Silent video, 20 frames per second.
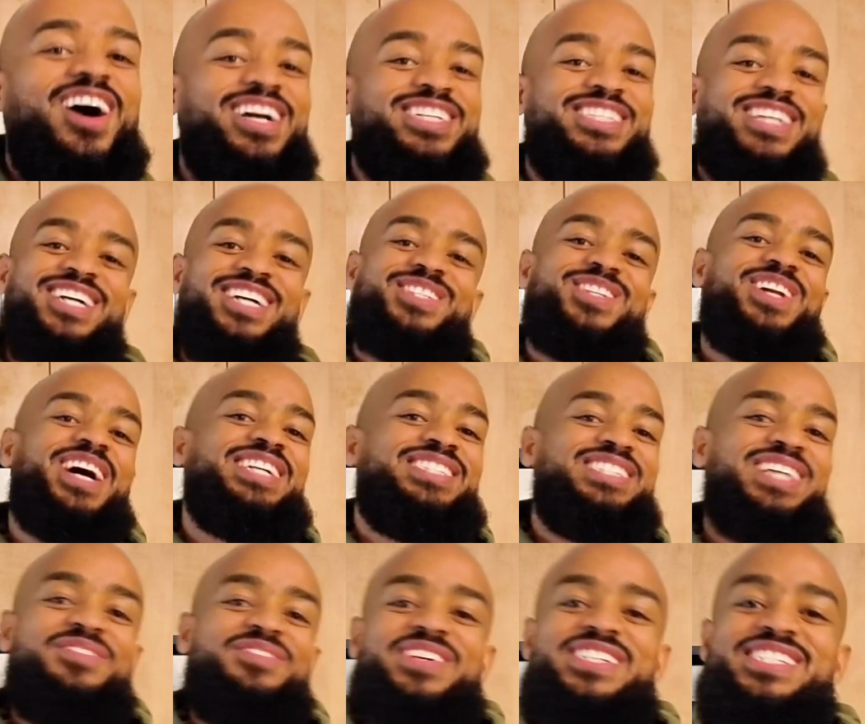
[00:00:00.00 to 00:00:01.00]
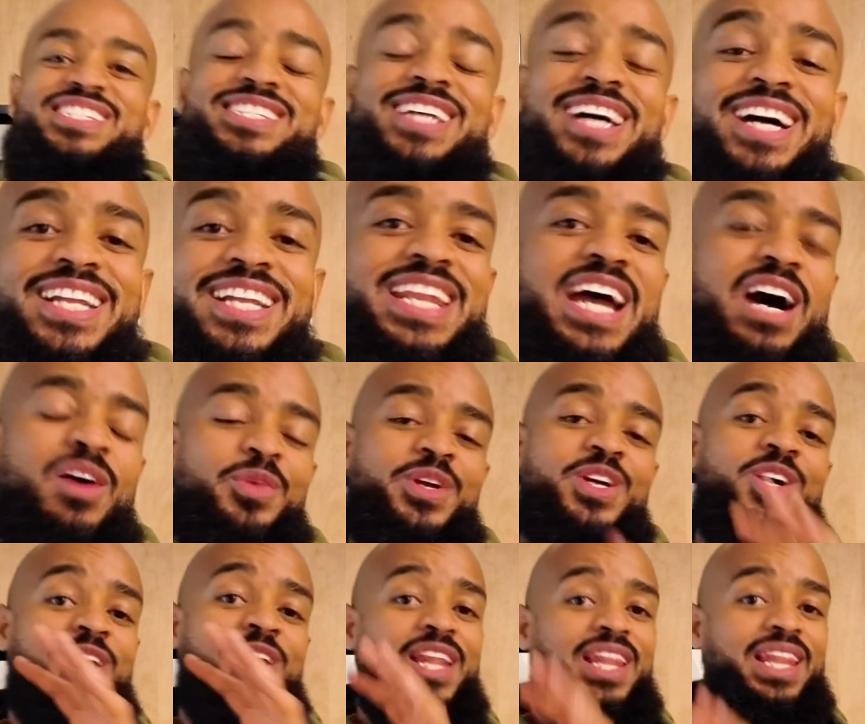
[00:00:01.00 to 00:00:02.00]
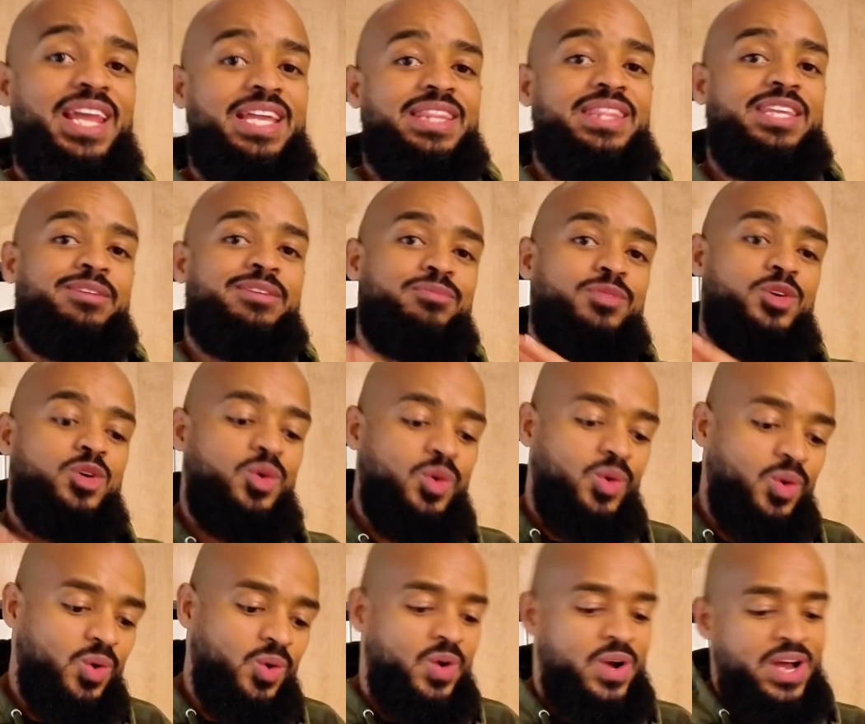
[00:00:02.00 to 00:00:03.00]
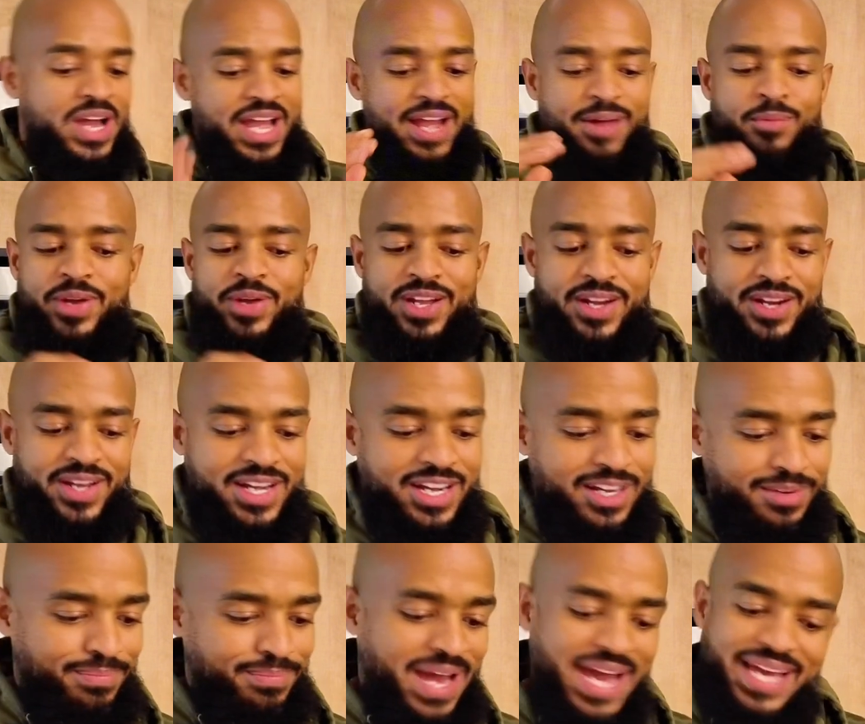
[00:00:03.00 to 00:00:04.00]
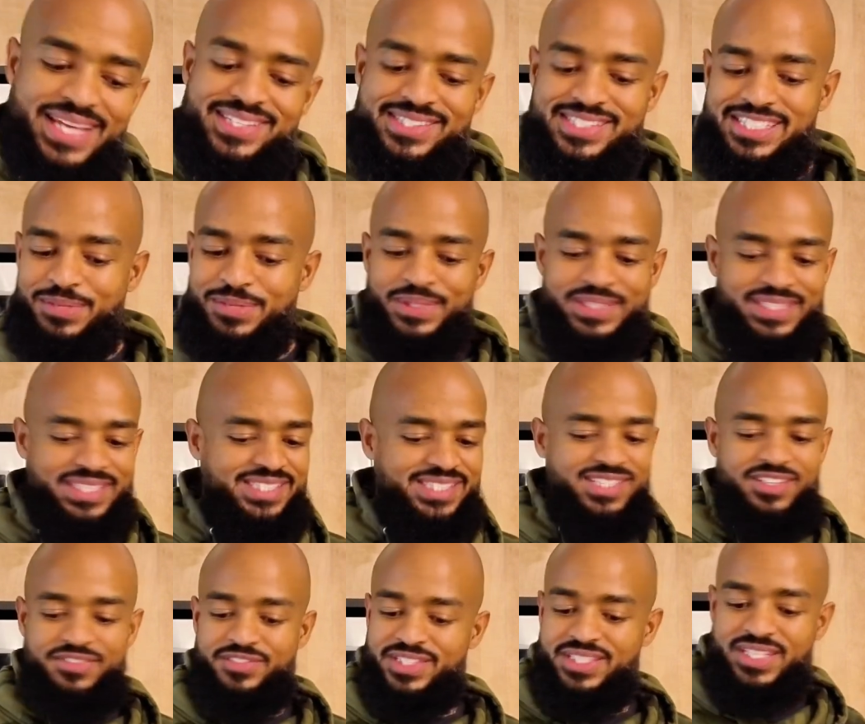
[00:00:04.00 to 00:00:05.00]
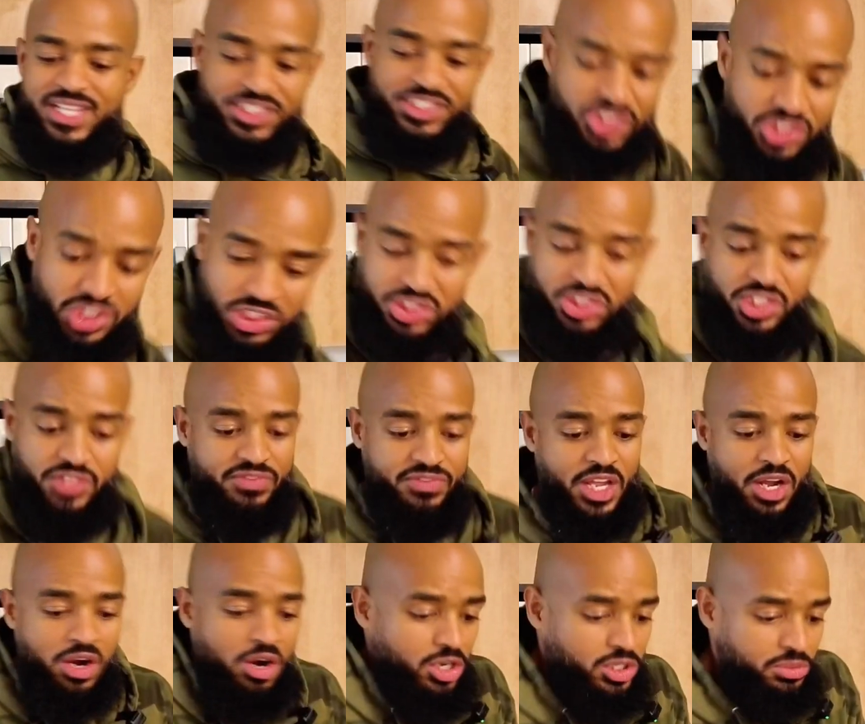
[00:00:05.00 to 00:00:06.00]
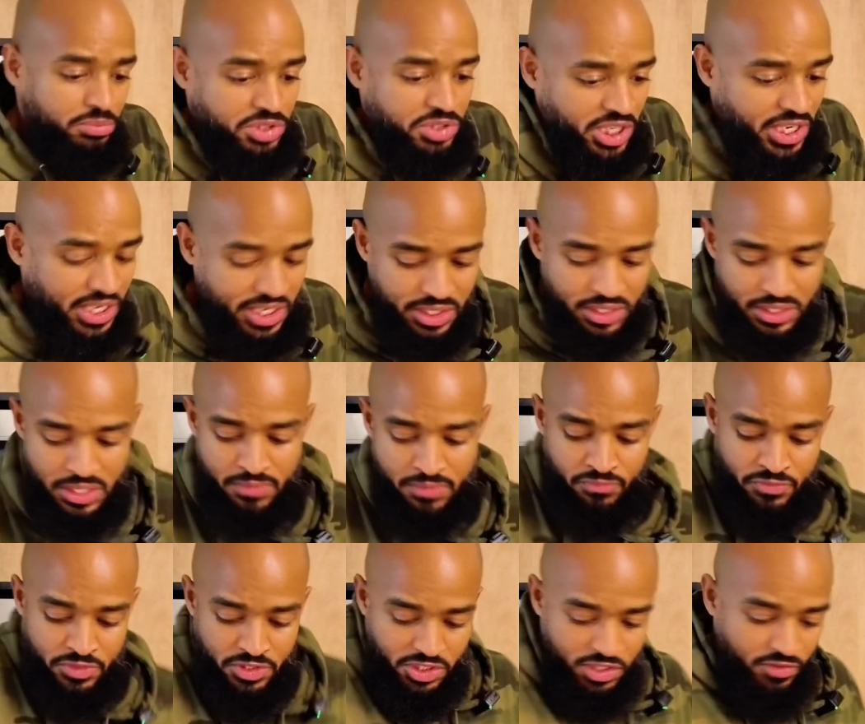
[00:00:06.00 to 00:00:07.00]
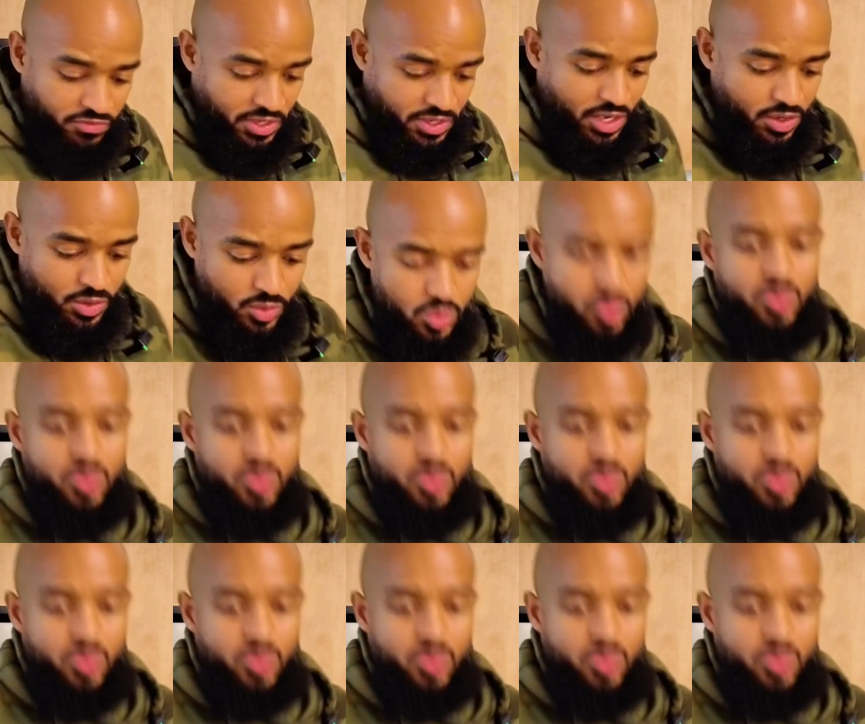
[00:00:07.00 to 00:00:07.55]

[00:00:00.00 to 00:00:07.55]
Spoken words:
right, y'all, so that step is done. Now we're gonna let them cool, and we're gonna come back and see what these different textures are, see if they Harlem shaking, see if they,